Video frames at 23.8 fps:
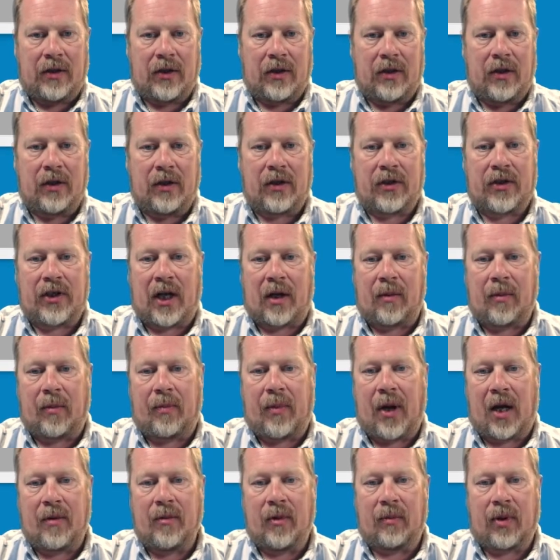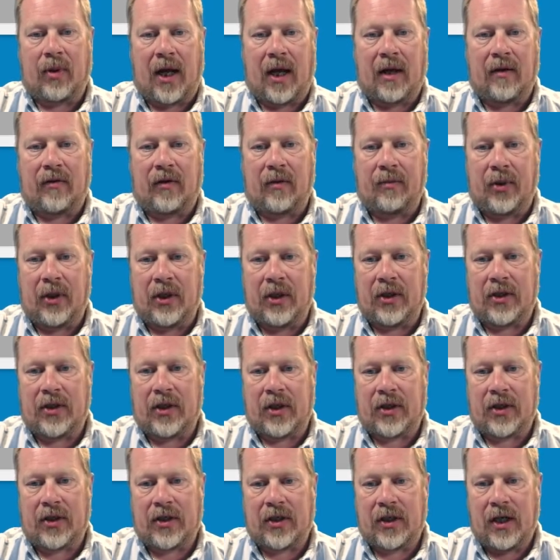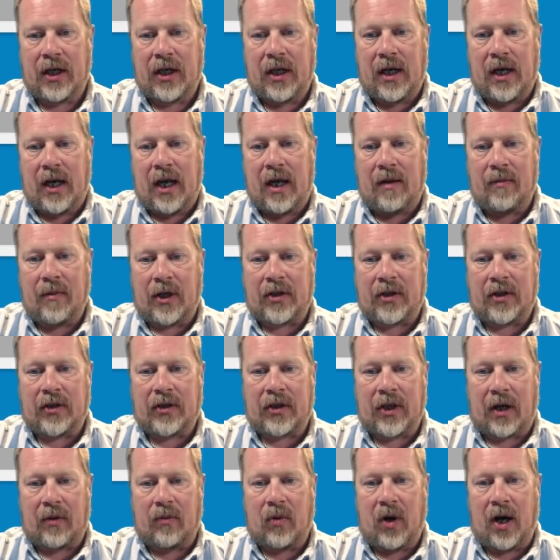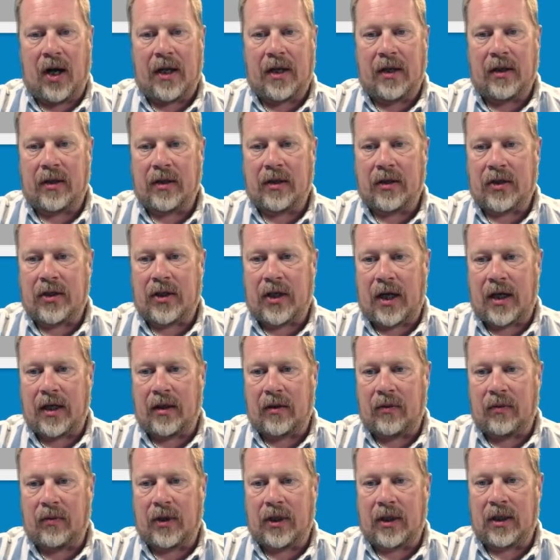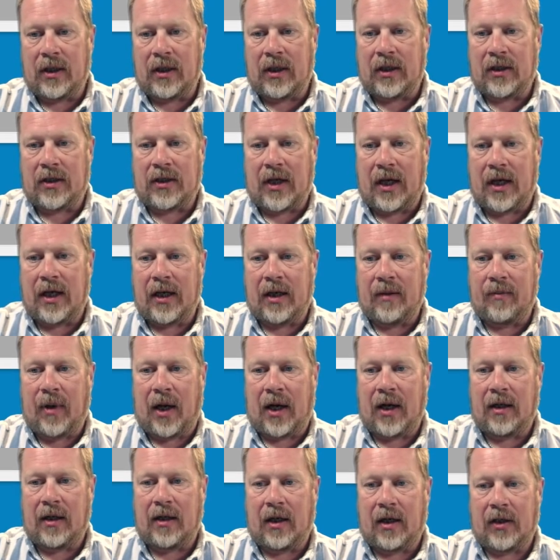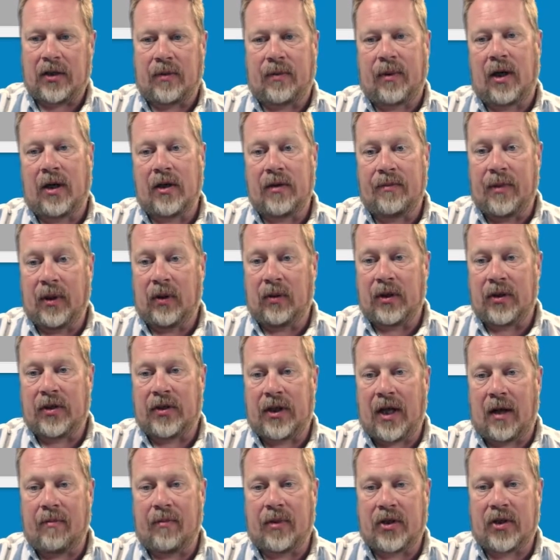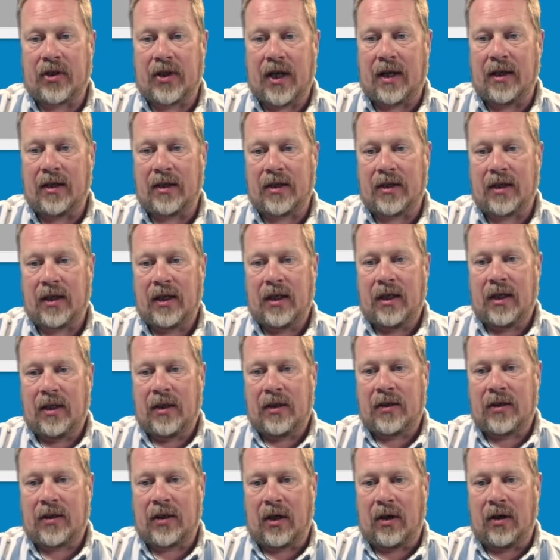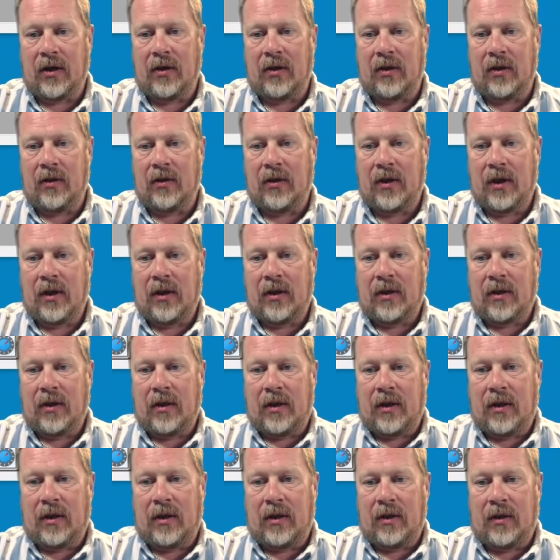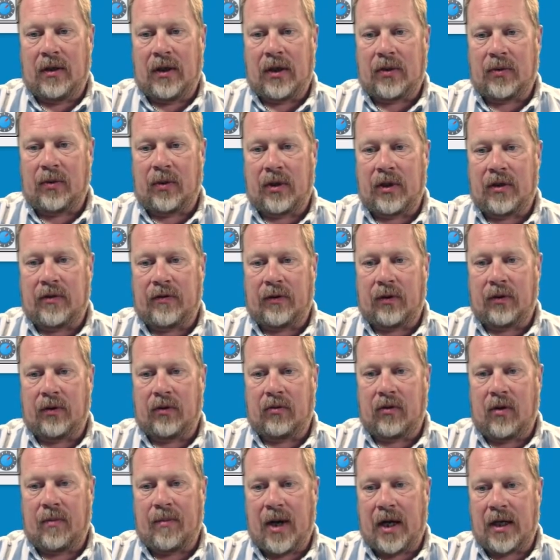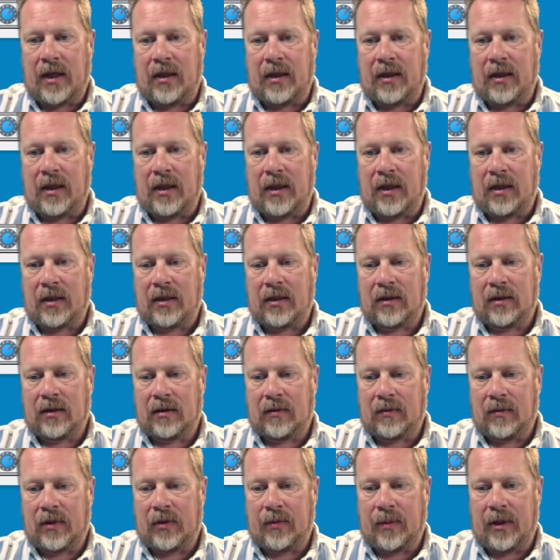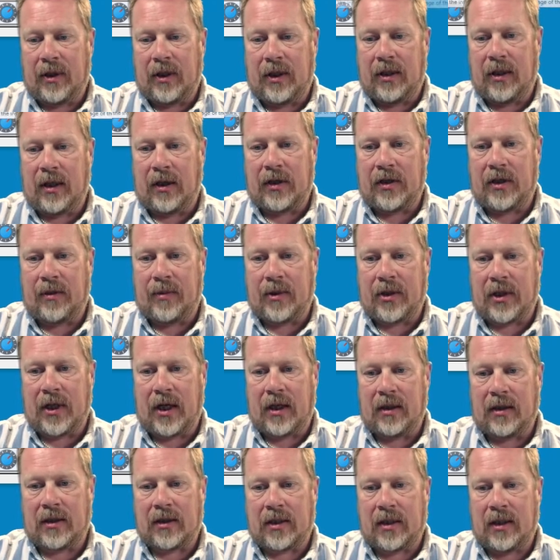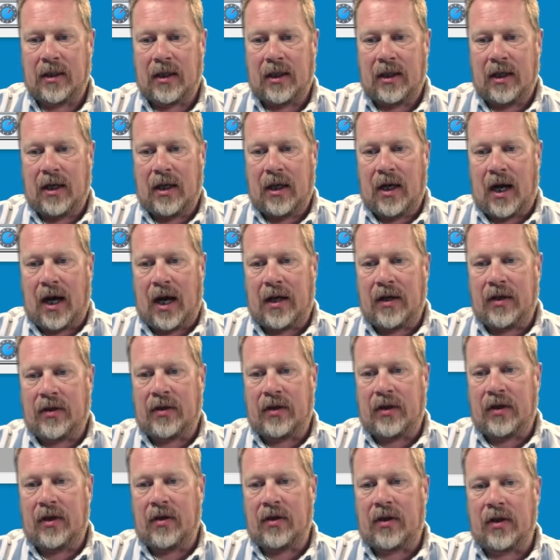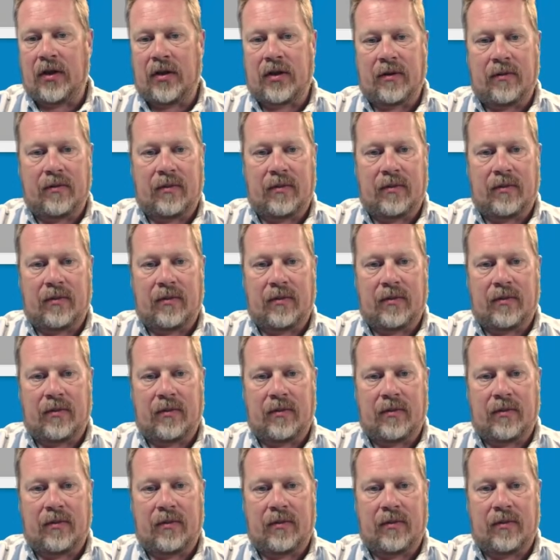you could set up a payment plan for a purchase in much the same way. You could say that we're going to say pay our suppliers billed us 10%. So this one is for the remainder, be 90%. And you could